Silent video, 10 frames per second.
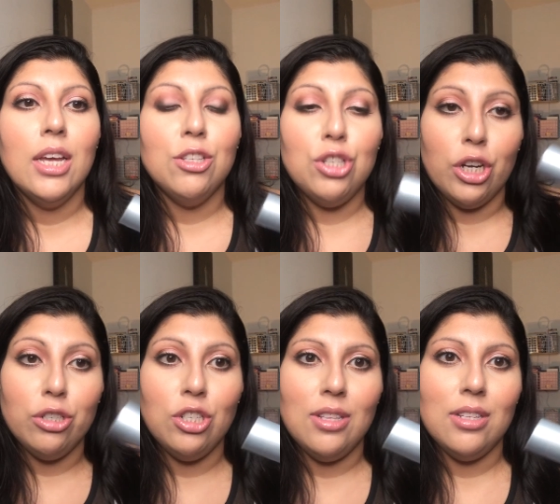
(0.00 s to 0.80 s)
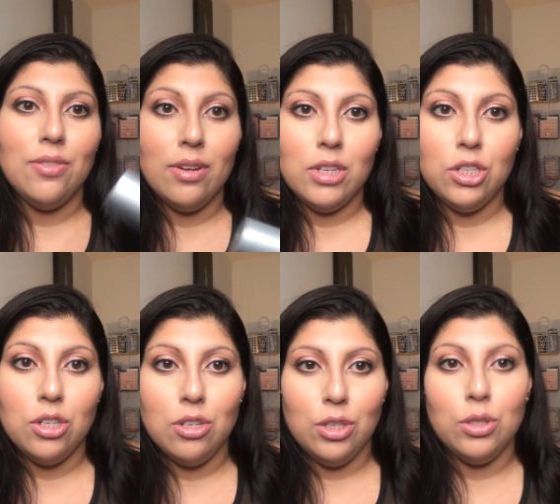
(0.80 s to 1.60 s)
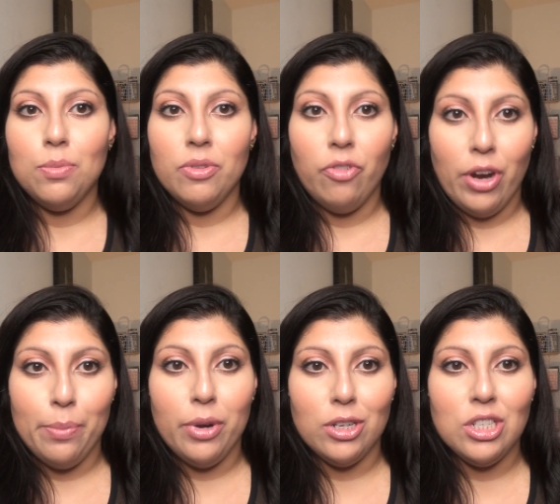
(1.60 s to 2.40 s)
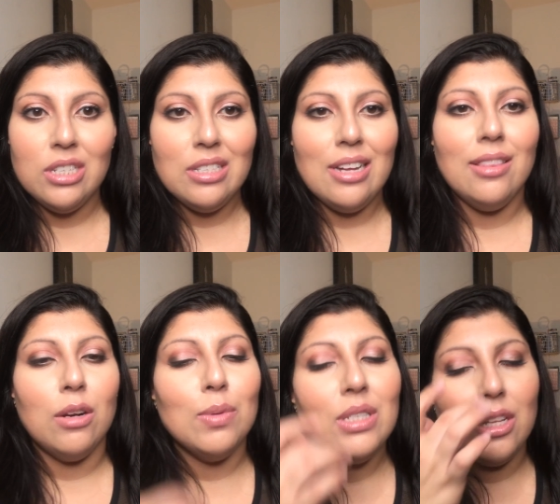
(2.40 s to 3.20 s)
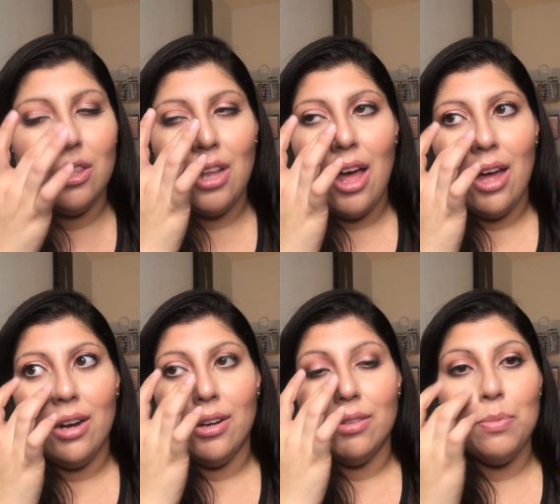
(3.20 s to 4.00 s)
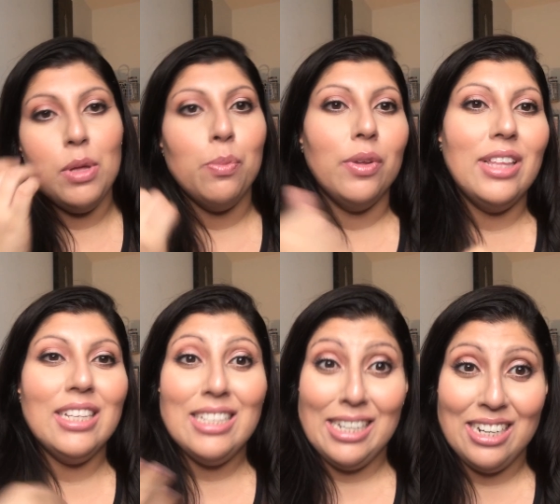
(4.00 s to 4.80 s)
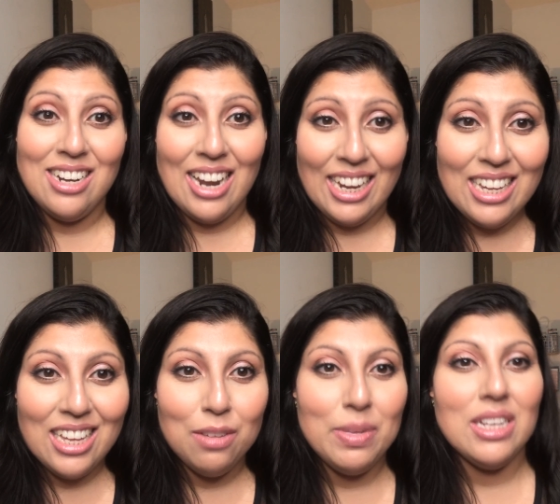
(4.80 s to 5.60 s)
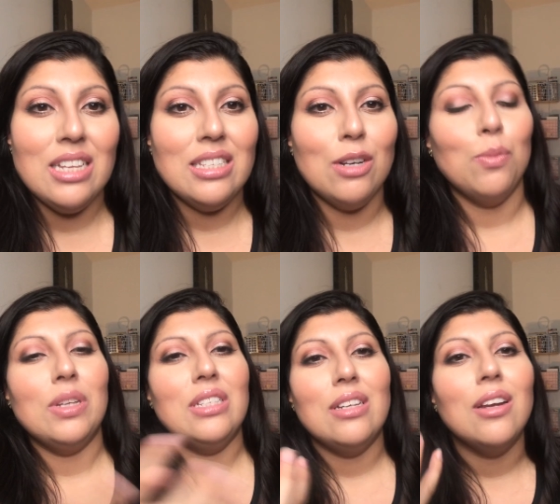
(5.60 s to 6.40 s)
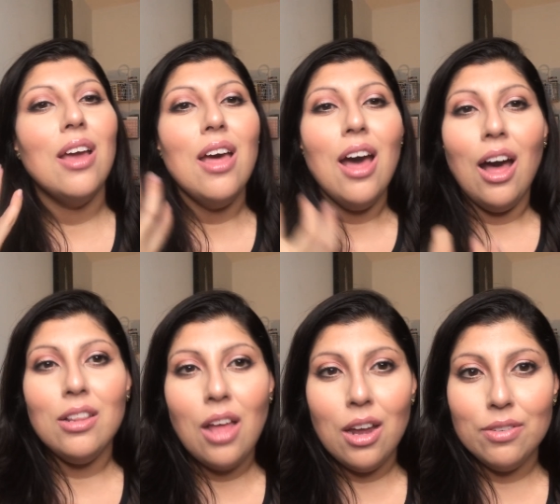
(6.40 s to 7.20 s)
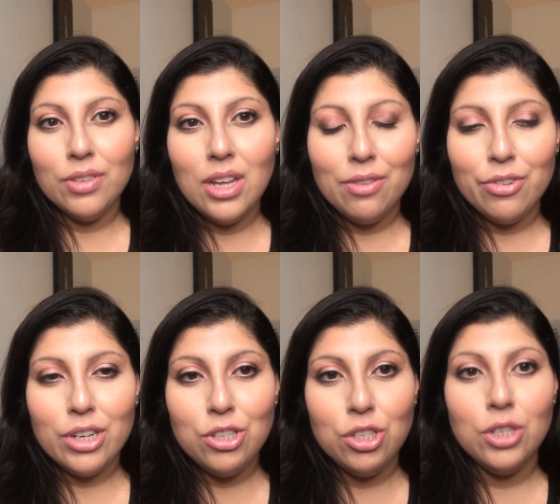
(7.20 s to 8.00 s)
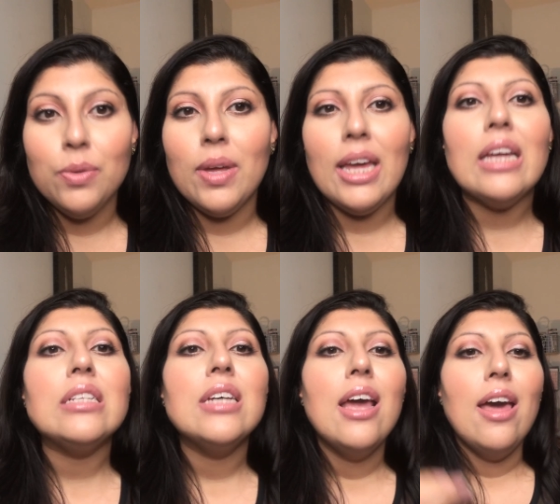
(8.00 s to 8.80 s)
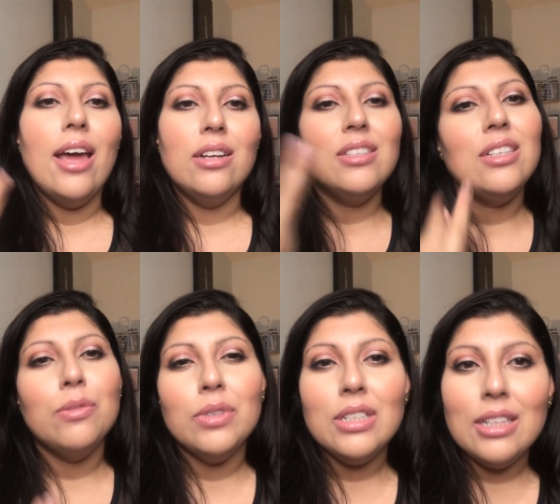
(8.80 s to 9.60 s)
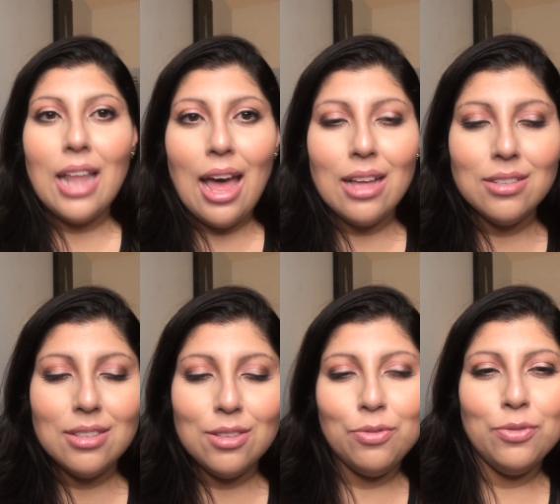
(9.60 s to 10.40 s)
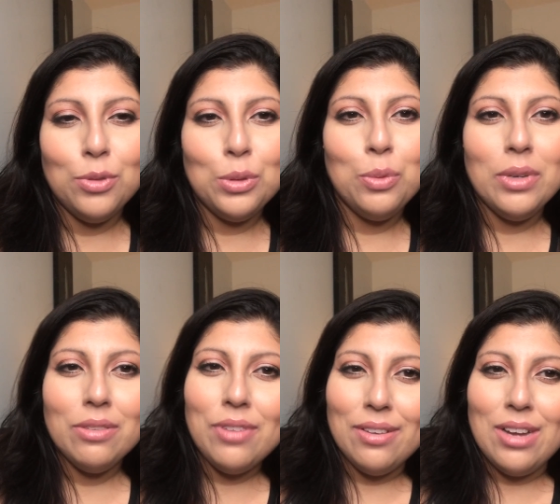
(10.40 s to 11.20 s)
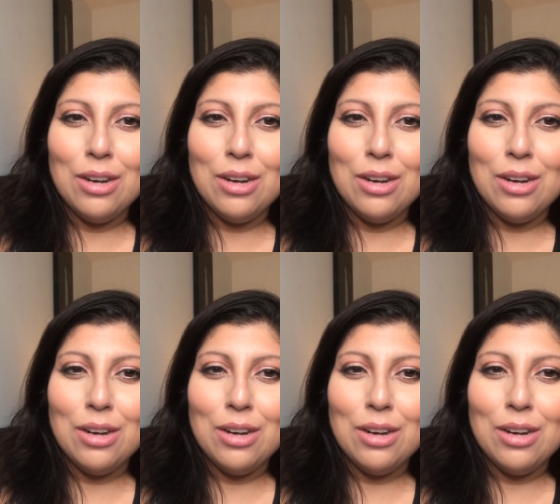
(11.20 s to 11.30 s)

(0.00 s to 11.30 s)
searched this foundation on YouTube before I purchased it, there was a lot of people that didn't like it because there wasn't a lot of coverage to it, and it didn't really last the full 25